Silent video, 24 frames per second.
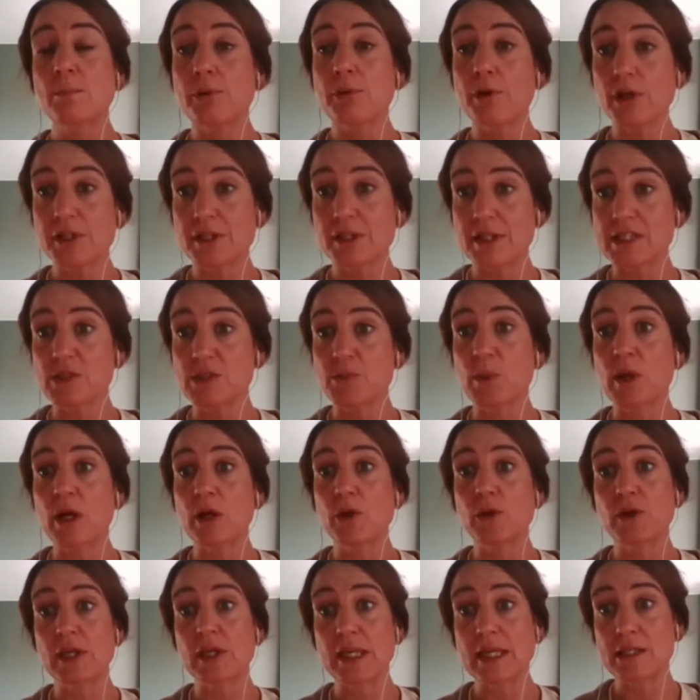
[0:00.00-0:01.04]
products, we are
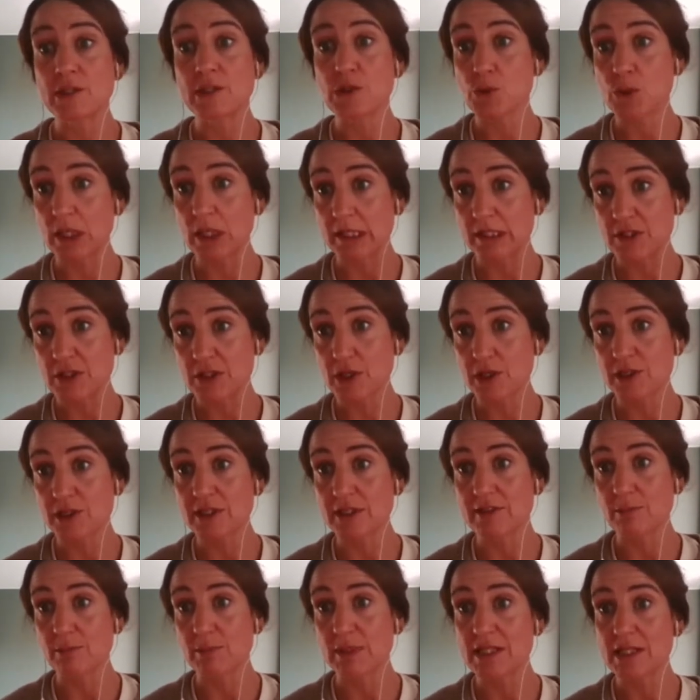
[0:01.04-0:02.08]
looking into
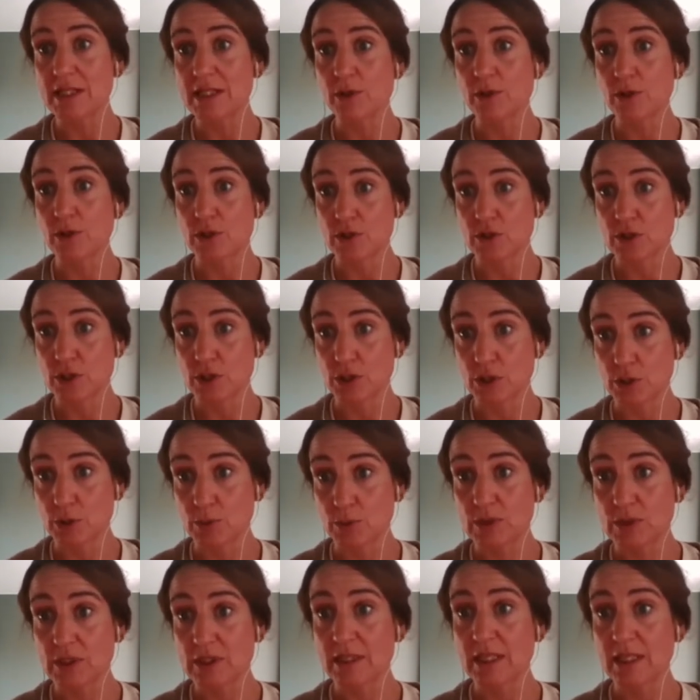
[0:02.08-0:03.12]
alternative materials to
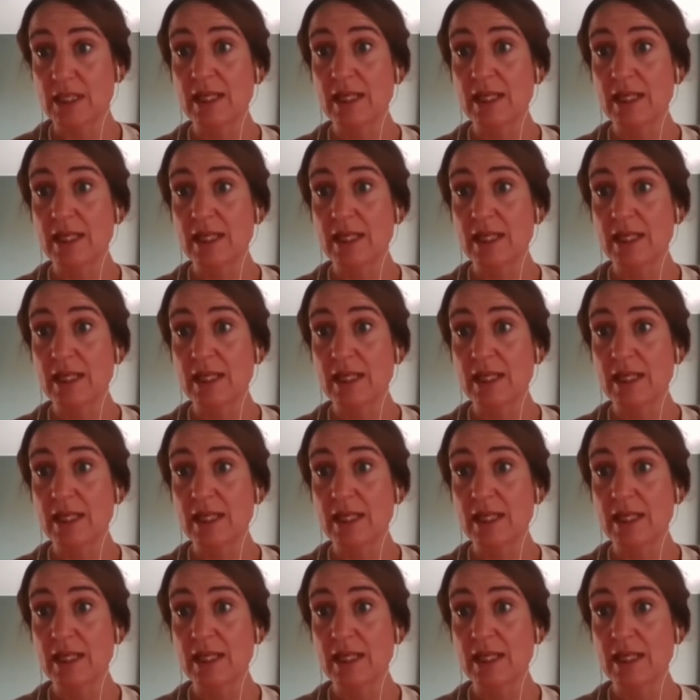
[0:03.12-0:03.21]
use.